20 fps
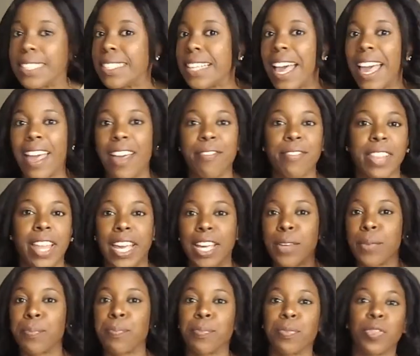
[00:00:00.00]
I have like
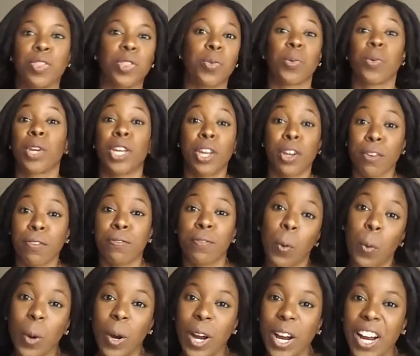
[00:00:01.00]
3 or
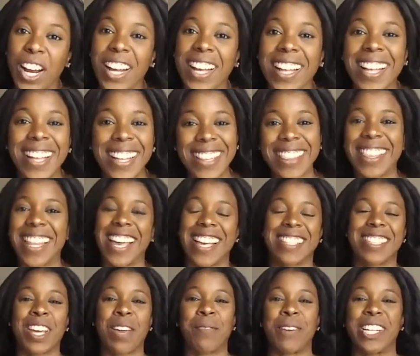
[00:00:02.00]
4
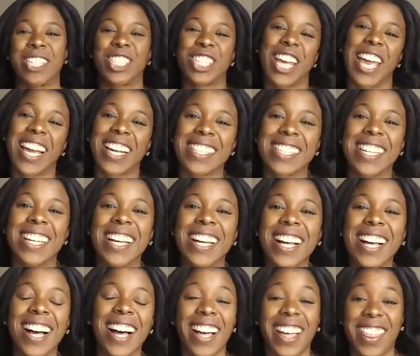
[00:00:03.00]
last time I checked.
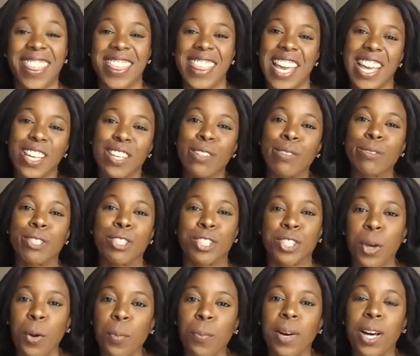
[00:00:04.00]
Thank you
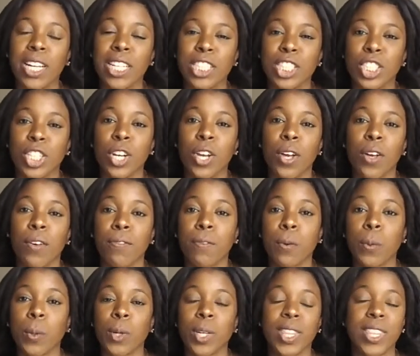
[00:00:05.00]
so much
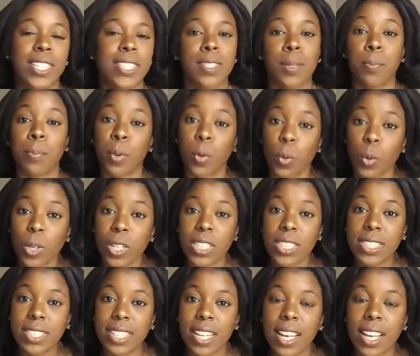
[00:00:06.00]
for the support.